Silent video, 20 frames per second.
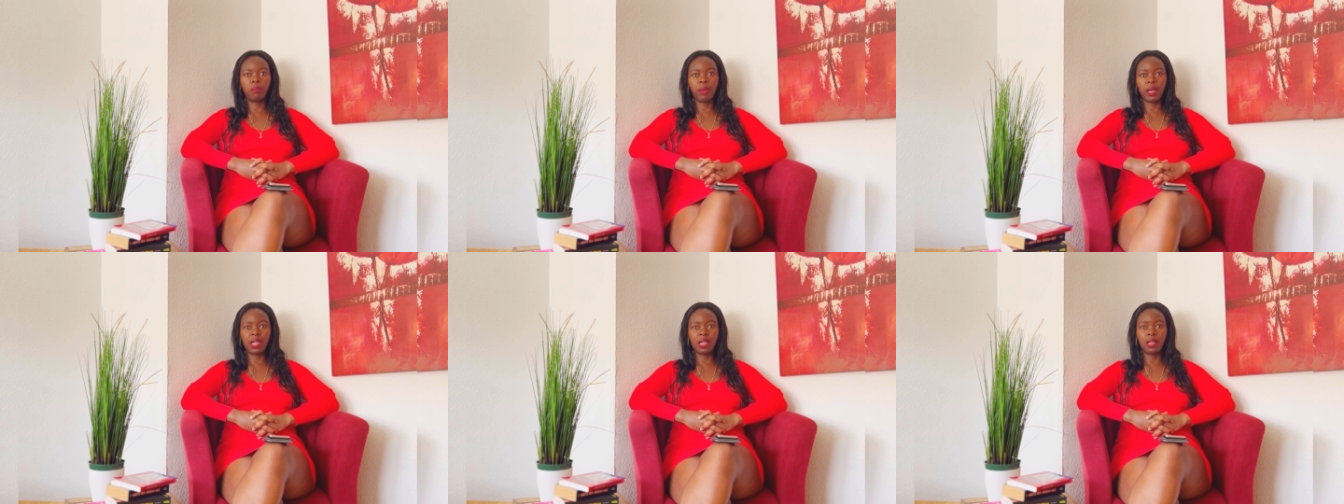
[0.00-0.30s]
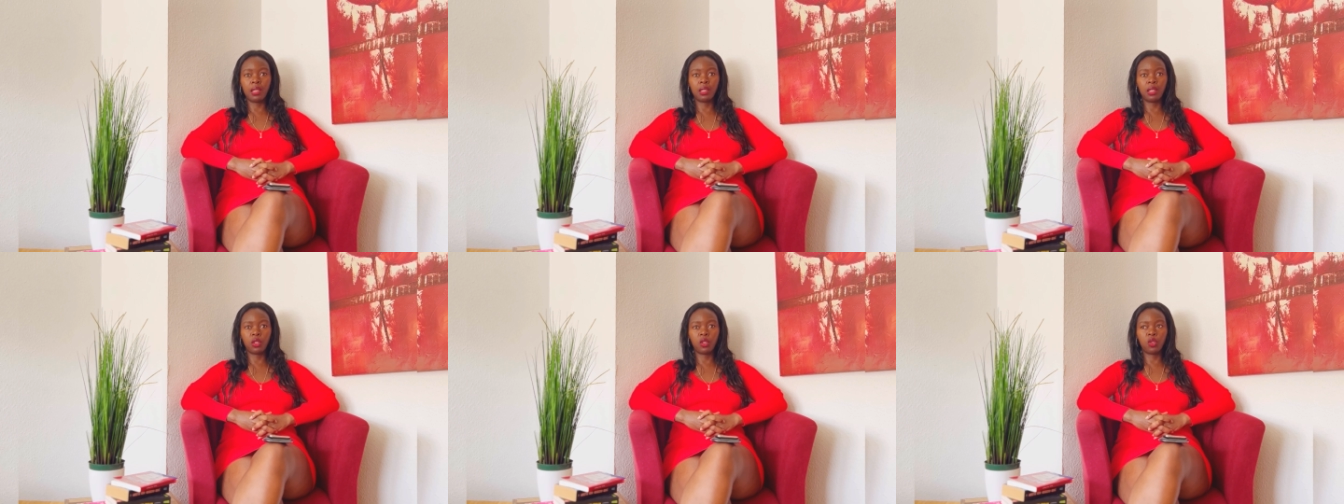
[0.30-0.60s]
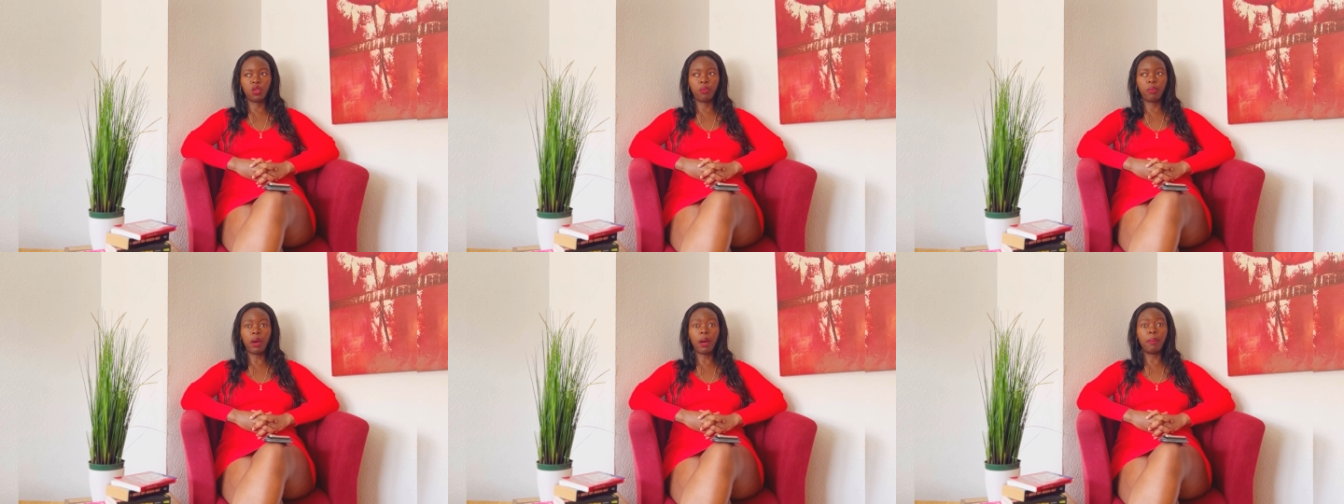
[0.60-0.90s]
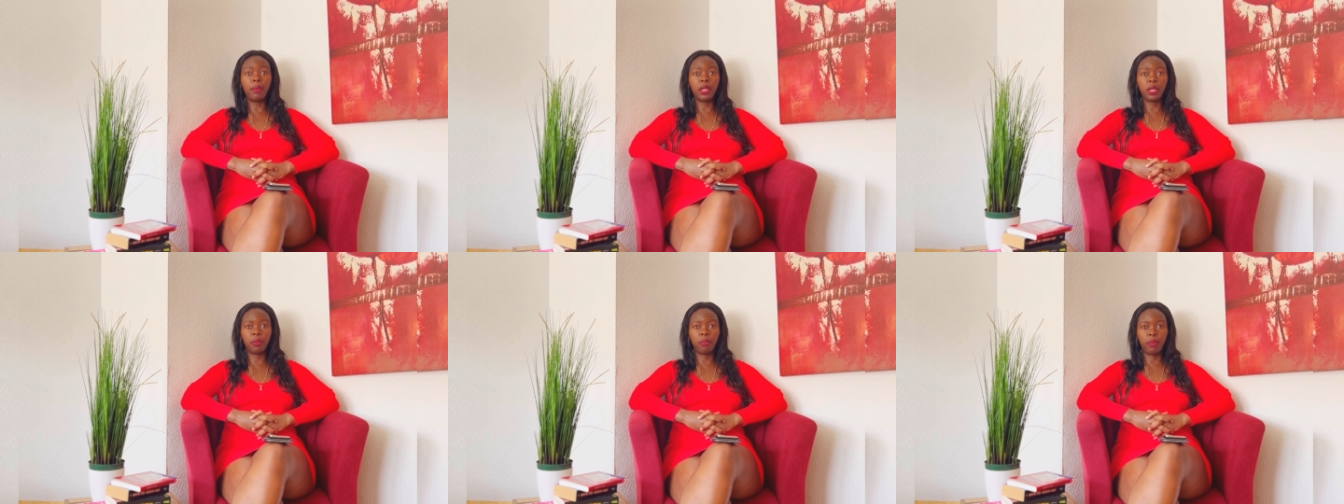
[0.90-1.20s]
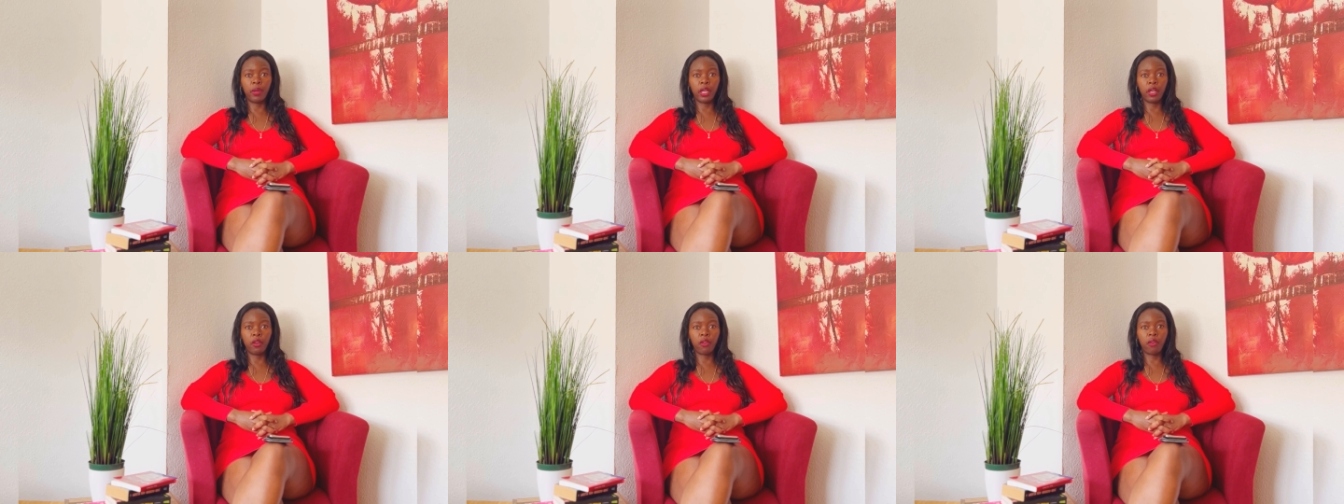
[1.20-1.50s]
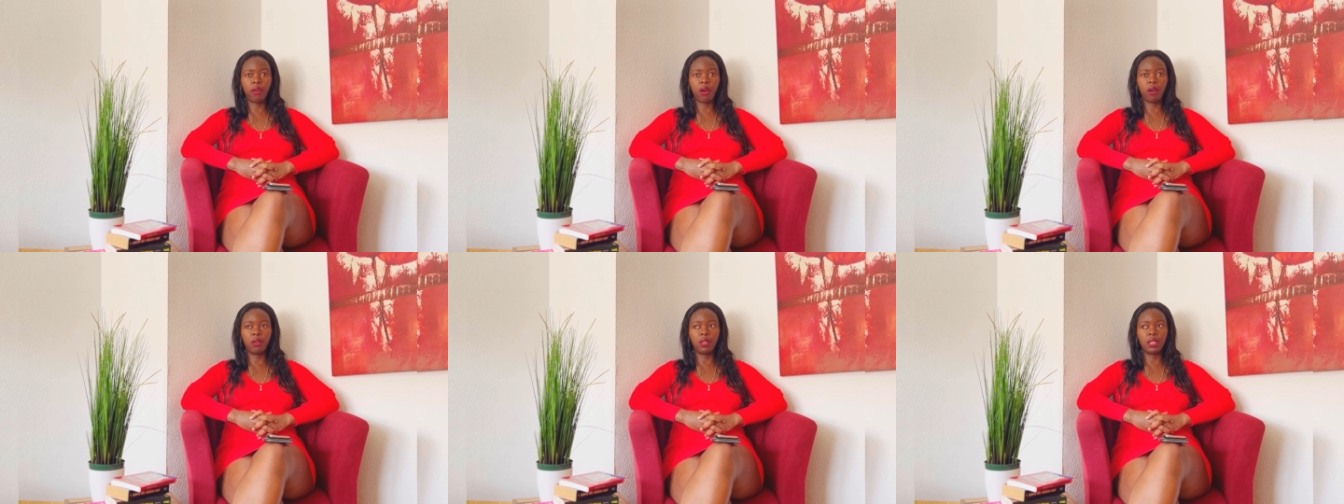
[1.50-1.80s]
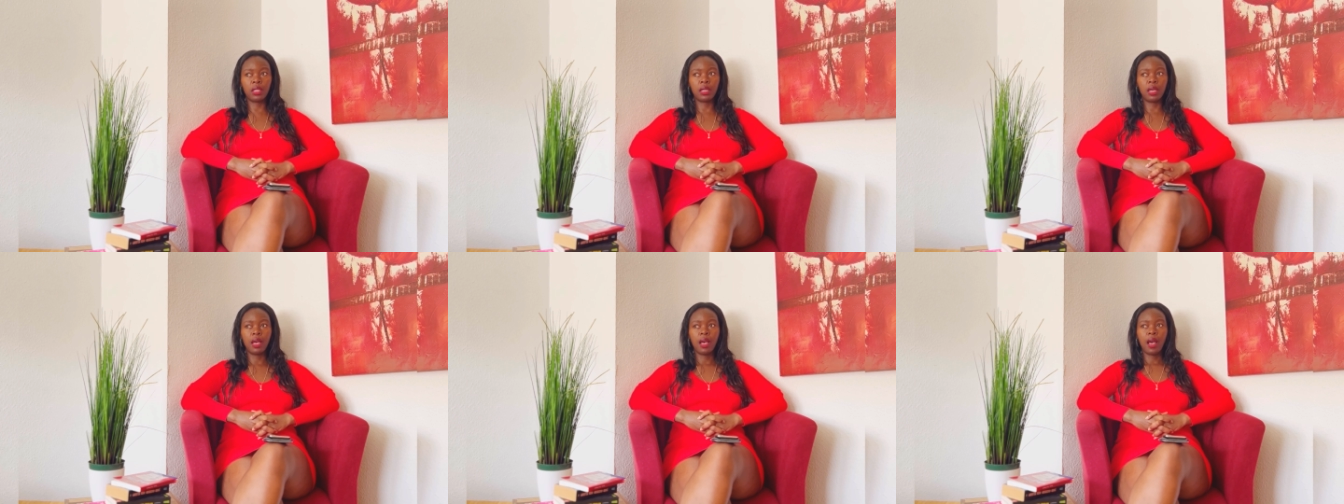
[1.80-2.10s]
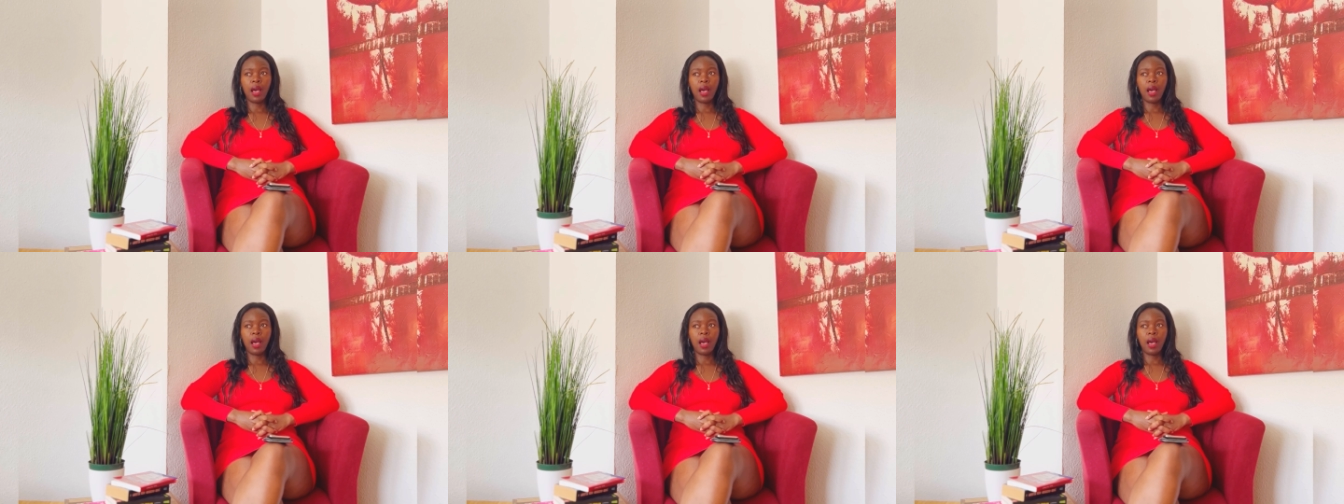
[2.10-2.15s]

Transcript: my nieces to a public playground,